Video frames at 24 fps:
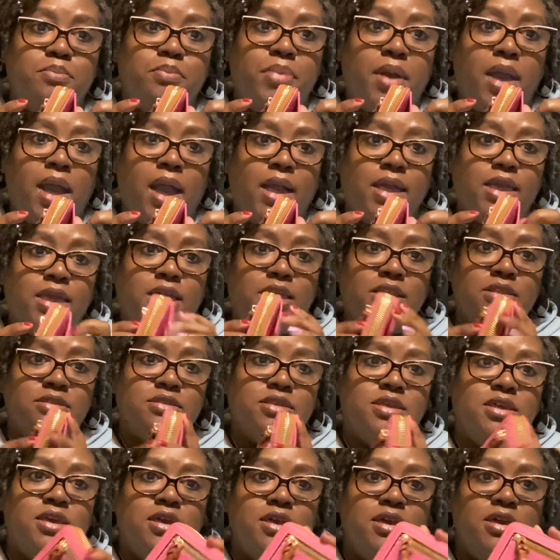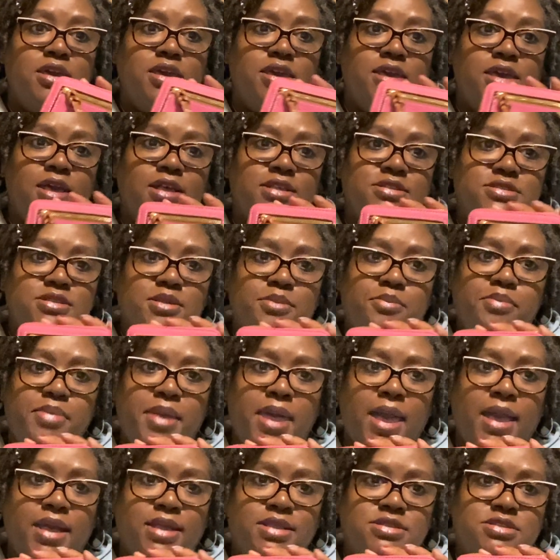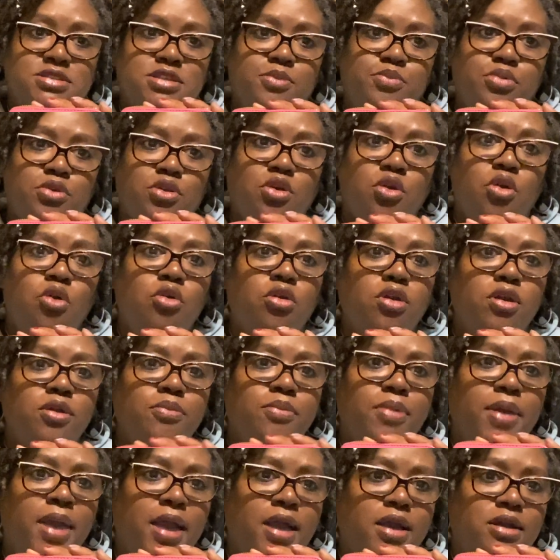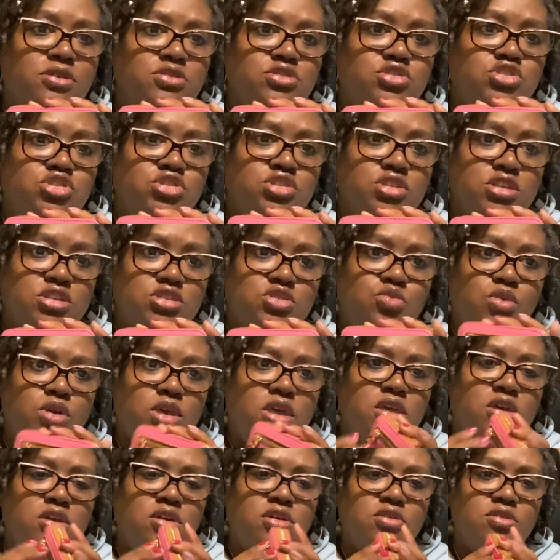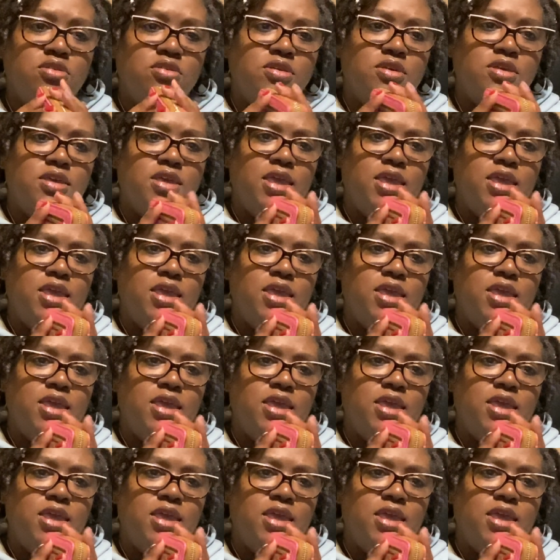pocket. It has the back zipper coin pouch as well.